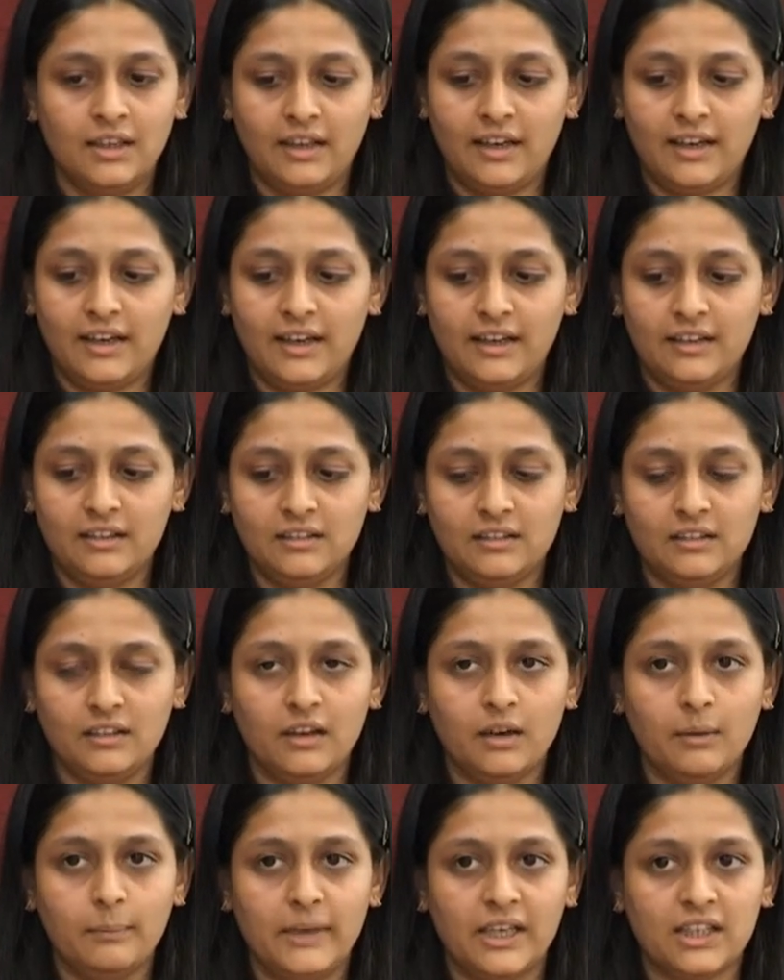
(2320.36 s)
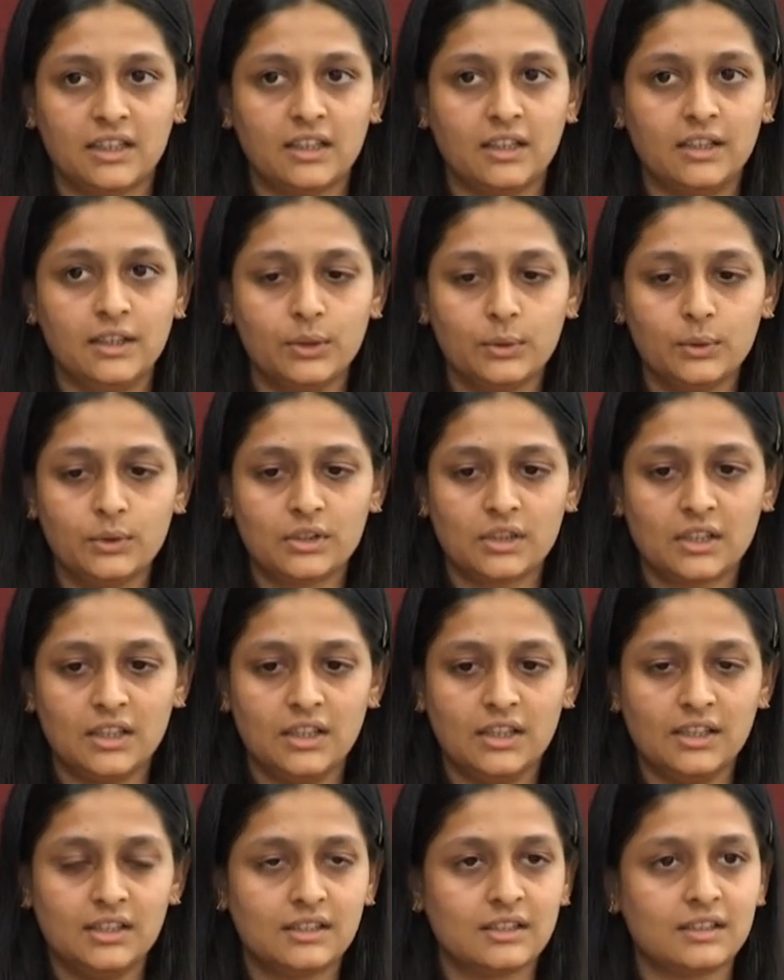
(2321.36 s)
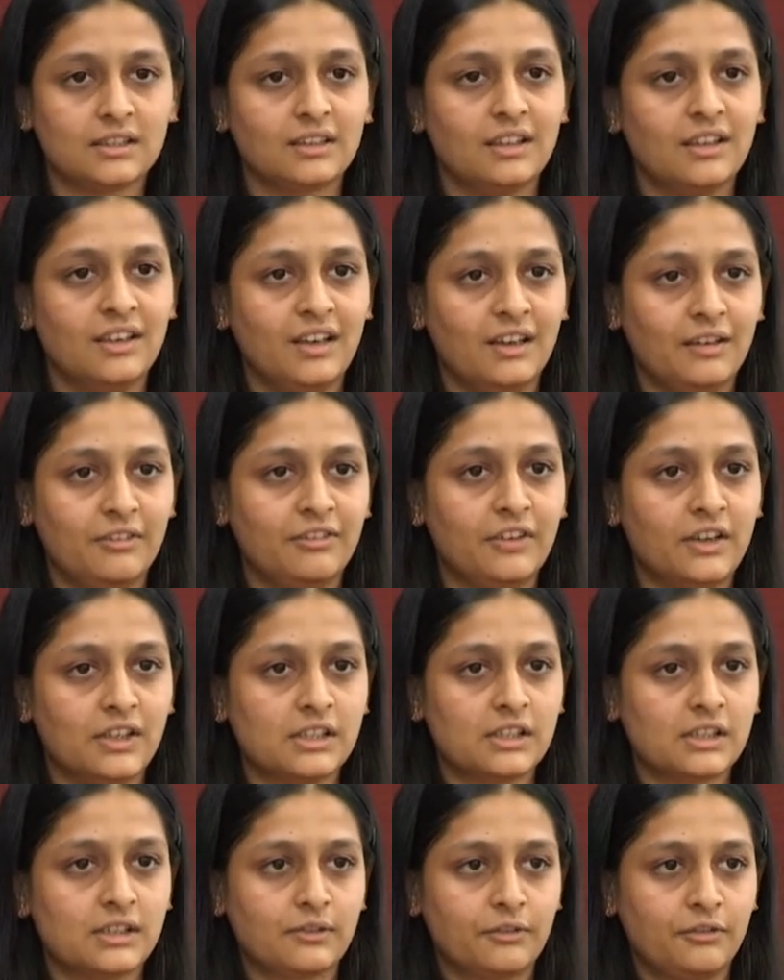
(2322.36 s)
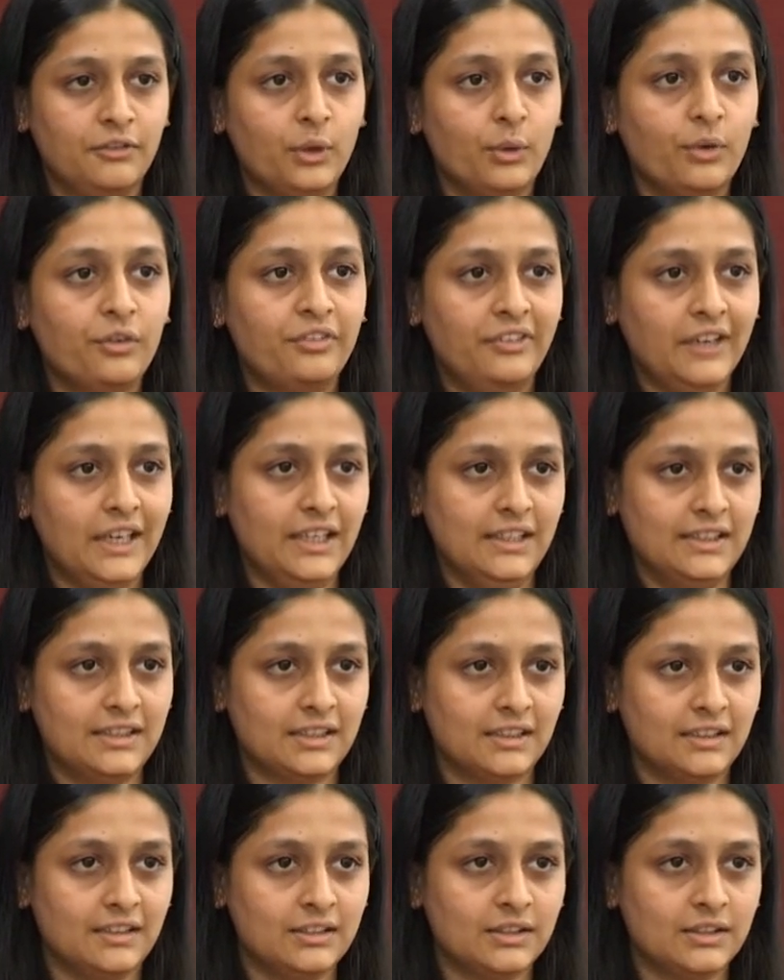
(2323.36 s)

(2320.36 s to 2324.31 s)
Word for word: and a better use is first few fields.